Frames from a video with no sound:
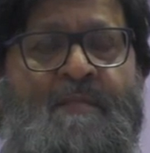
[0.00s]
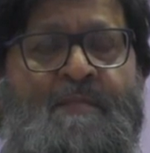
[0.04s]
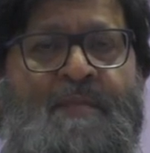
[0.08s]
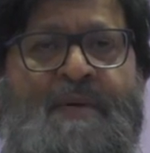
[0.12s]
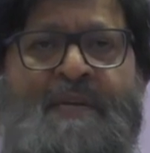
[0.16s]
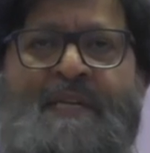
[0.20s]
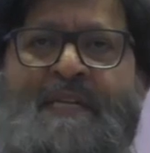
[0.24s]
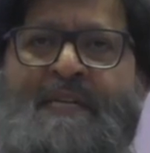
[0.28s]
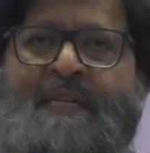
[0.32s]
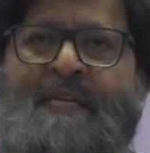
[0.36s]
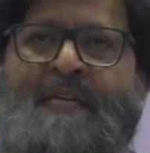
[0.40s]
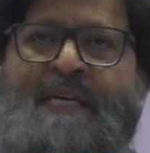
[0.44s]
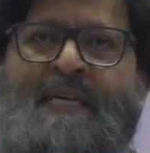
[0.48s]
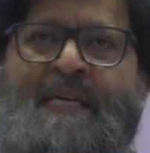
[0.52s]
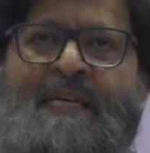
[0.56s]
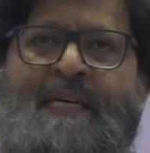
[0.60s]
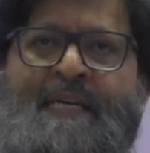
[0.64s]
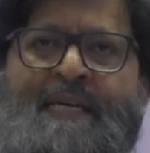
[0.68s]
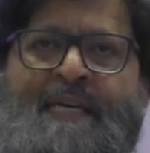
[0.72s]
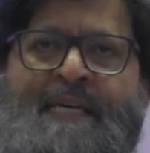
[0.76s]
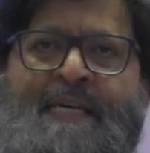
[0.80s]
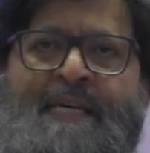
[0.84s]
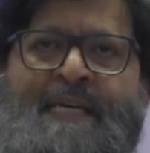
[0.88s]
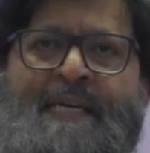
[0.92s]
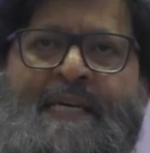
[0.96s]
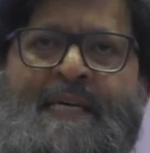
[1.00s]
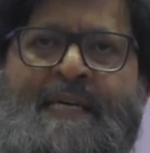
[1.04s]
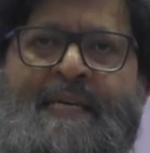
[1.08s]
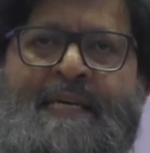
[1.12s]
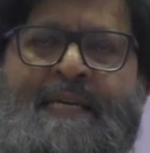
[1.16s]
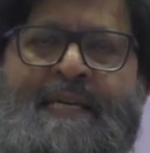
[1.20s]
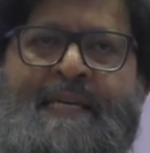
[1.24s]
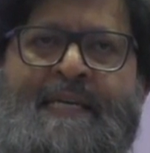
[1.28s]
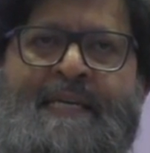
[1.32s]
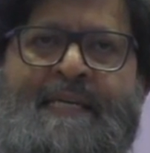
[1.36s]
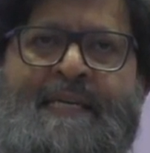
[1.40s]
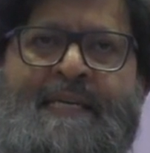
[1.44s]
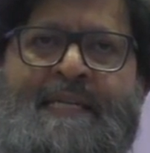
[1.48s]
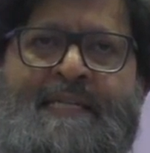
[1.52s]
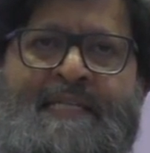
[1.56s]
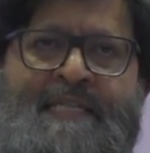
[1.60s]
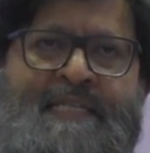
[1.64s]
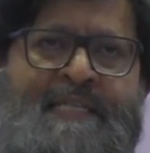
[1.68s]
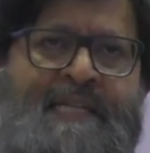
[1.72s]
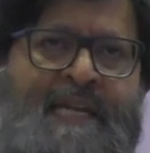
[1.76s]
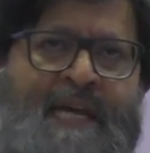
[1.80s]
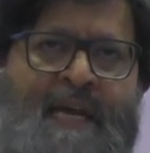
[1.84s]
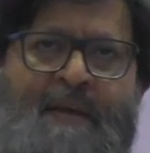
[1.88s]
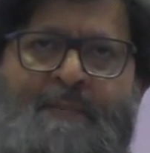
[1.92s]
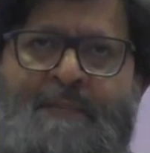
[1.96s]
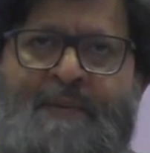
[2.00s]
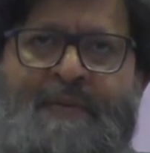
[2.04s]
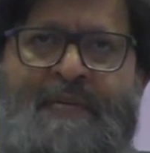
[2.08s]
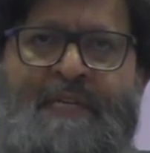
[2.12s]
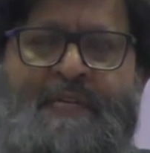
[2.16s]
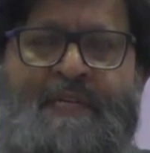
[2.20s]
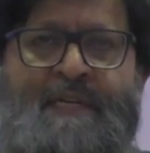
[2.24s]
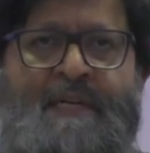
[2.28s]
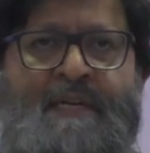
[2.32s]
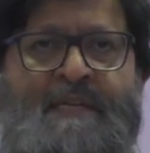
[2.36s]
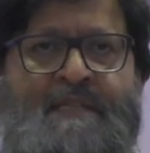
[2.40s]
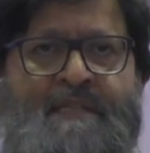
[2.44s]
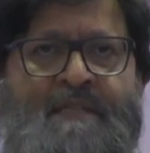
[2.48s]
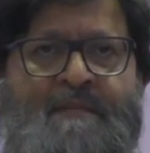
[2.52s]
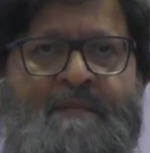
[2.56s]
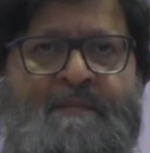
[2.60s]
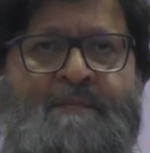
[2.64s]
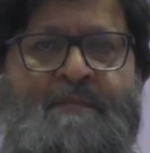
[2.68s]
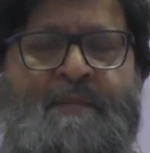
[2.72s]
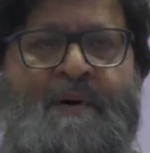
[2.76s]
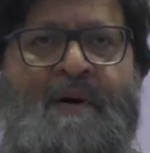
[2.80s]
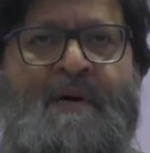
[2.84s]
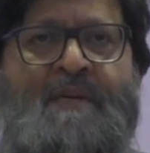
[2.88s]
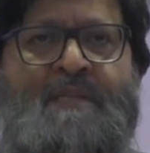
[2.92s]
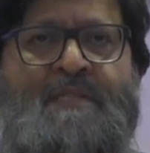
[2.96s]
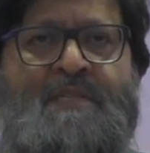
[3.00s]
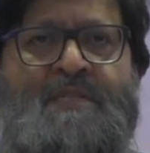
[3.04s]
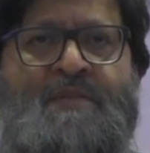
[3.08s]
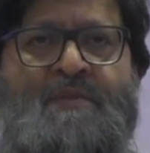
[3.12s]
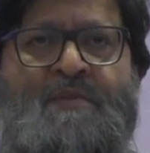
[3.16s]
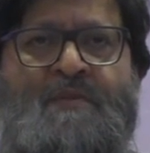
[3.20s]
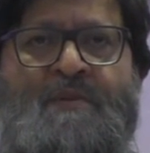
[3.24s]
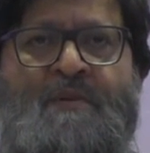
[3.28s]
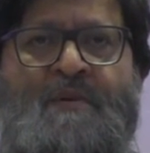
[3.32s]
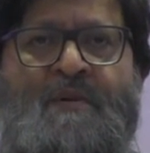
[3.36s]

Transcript: But it doesn't happen in other parts